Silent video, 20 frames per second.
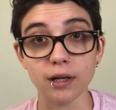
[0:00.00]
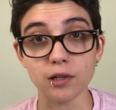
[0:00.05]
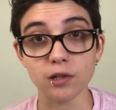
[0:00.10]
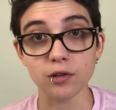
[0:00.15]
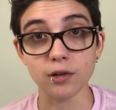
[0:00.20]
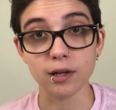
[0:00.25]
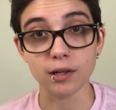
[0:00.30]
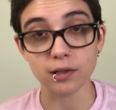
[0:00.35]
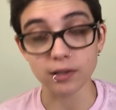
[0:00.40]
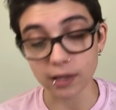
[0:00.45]
as
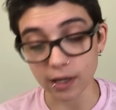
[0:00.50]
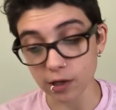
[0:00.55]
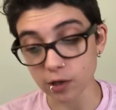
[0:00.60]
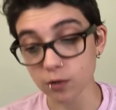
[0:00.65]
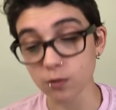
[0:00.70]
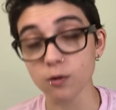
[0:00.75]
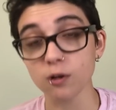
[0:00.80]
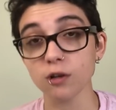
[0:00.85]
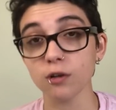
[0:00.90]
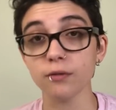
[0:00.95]

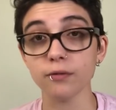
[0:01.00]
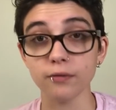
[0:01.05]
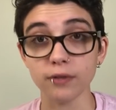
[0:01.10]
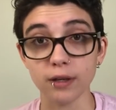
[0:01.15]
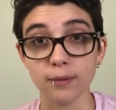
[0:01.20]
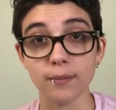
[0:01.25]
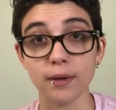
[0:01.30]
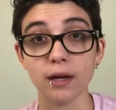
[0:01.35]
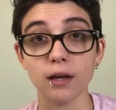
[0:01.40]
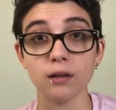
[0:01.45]
transsexual,
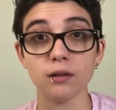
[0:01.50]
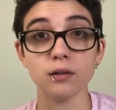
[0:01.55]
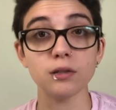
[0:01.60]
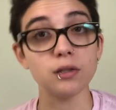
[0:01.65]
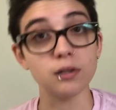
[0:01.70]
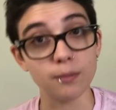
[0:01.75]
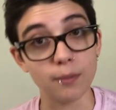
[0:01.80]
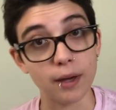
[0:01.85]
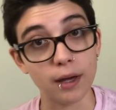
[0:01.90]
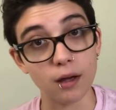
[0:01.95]
female
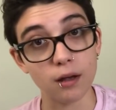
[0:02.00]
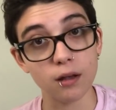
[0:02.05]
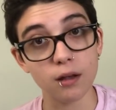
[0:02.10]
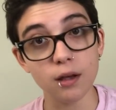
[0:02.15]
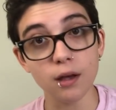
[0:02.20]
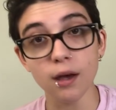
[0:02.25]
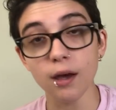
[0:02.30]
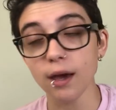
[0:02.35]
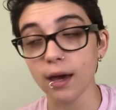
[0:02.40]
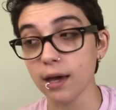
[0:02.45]
to male.
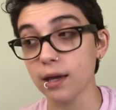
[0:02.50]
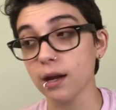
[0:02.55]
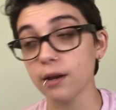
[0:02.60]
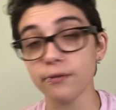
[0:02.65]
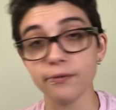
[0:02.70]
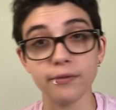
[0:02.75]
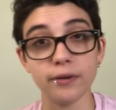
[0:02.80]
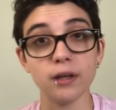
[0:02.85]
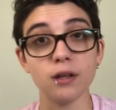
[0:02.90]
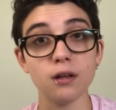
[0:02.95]
And I
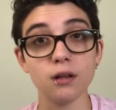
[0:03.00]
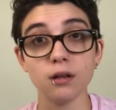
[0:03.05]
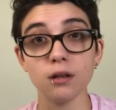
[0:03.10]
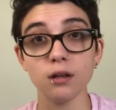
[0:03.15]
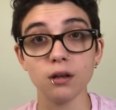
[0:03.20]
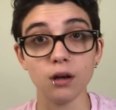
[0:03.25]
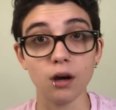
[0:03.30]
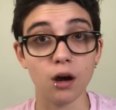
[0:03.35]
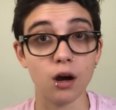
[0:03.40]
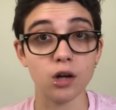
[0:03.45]
feel
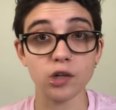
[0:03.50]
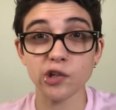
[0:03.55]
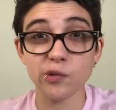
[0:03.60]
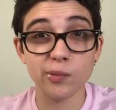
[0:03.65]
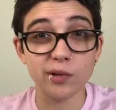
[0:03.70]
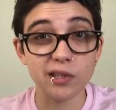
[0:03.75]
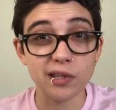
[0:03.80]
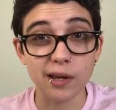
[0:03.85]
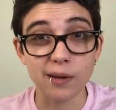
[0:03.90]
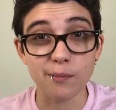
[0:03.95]

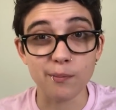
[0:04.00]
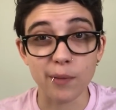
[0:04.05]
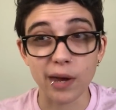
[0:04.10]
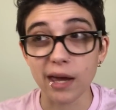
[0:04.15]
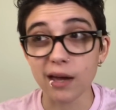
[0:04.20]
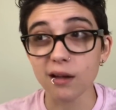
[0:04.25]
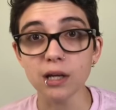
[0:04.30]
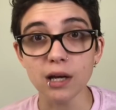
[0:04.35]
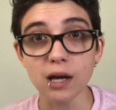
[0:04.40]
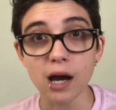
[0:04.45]
100%
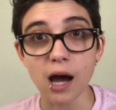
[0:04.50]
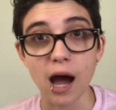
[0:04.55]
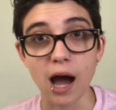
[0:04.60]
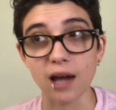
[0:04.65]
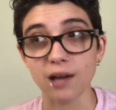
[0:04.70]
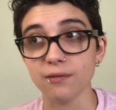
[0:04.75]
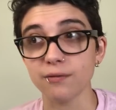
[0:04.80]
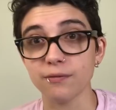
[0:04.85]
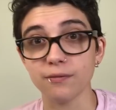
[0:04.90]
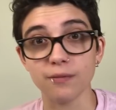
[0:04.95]
male.
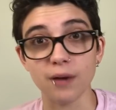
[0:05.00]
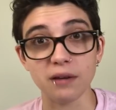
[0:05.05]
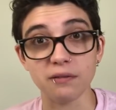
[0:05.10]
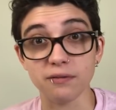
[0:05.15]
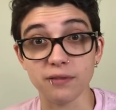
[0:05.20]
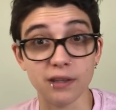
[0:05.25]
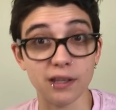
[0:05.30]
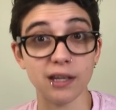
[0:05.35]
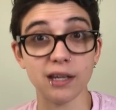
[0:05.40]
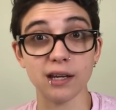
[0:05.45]
I
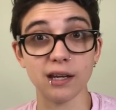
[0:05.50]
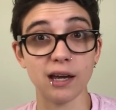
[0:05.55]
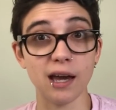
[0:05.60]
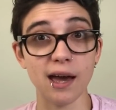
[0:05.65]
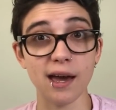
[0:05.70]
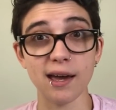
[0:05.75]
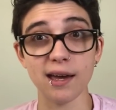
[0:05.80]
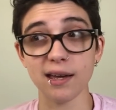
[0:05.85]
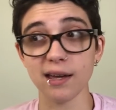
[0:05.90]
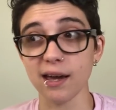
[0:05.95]
feel like a
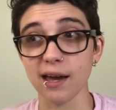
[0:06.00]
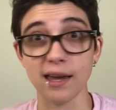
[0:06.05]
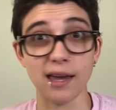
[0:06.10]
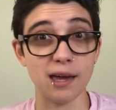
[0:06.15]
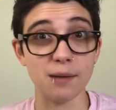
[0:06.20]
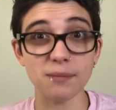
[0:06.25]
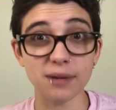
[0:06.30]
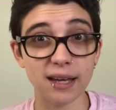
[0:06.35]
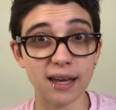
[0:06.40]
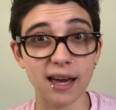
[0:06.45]
guy. I
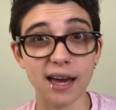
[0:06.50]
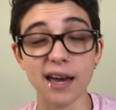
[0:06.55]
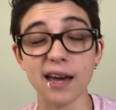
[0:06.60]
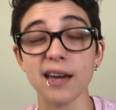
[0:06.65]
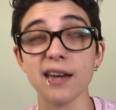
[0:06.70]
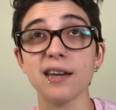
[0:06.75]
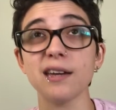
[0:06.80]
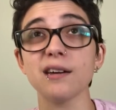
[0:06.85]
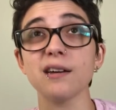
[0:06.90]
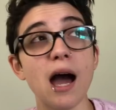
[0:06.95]
am a
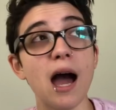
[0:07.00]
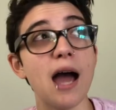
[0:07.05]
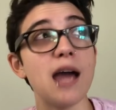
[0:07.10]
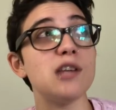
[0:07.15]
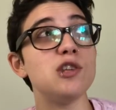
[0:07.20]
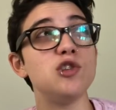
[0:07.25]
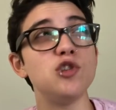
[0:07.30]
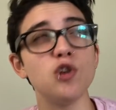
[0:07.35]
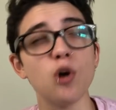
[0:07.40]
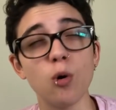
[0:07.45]
guy.
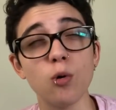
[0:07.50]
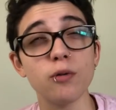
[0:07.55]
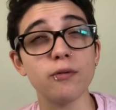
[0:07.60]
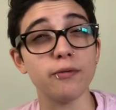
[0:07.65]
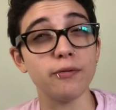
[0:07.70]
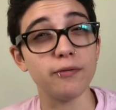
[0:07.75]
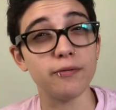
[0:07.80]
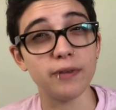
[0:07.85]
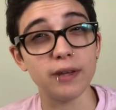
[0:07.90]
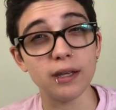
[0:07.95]
I don't
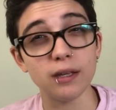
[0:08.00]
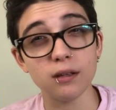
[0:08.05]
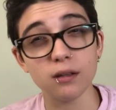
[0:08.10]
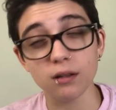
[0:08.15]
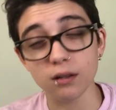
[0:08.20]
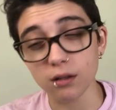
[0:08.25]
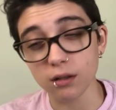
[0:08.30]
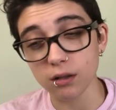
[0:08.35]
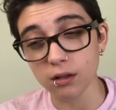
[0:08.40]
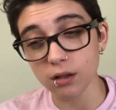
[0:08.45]

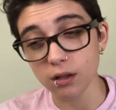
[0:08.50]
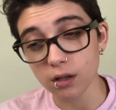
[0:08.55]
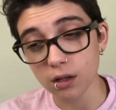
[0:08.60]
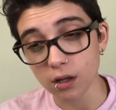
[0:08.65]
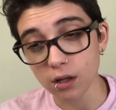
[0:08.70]
feel